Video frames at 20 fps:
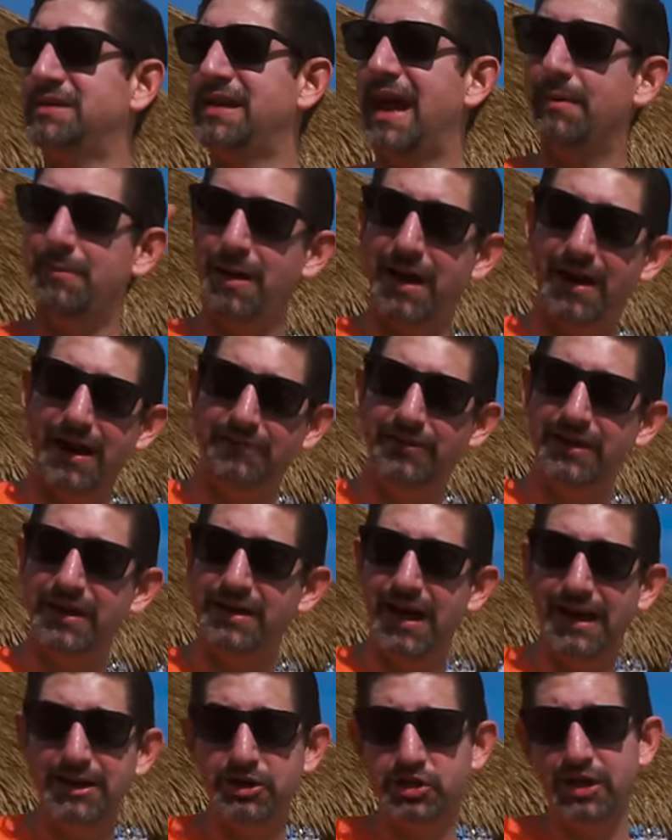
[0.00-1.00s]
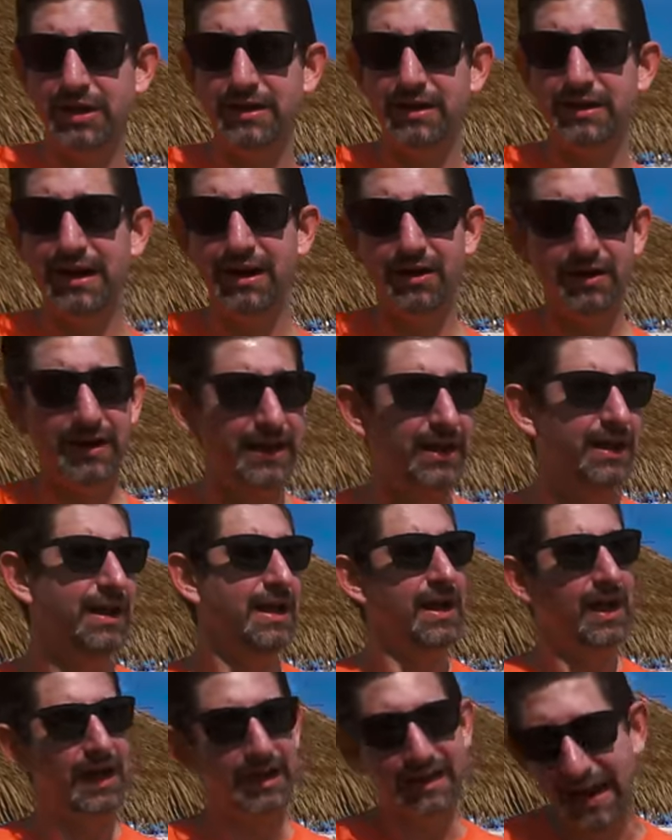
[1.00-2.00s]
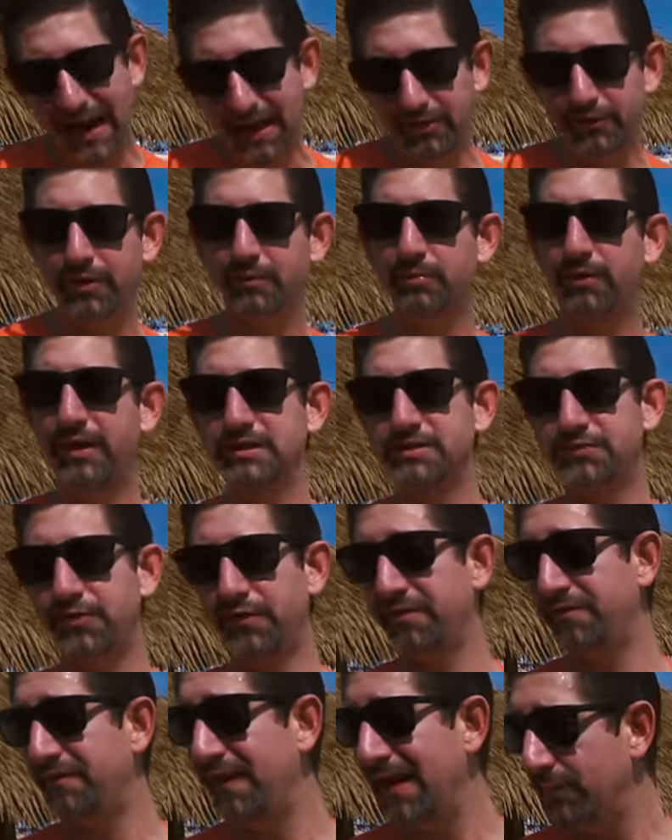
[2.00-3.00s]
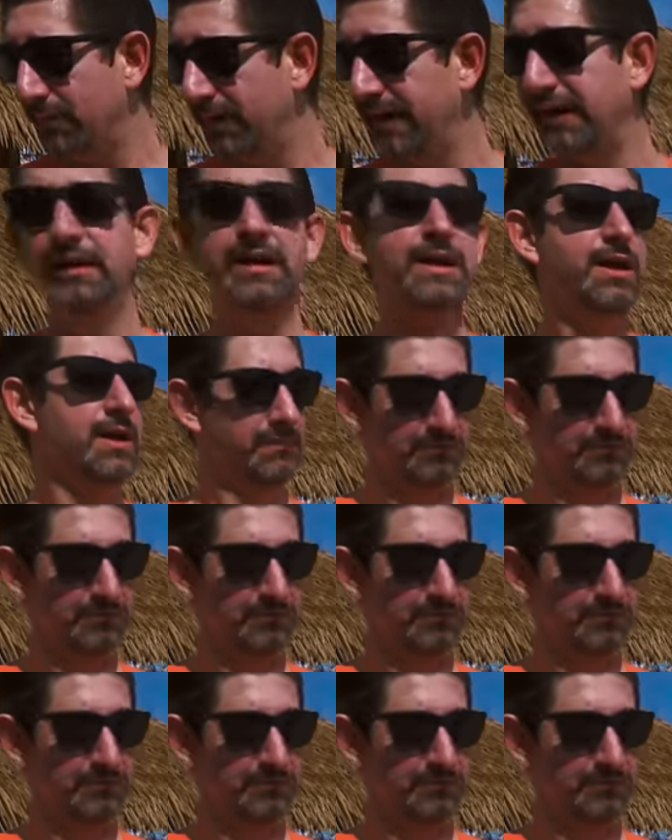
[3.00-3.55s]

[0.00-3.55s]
it's about having a nice shaded area, a gathering place for the family.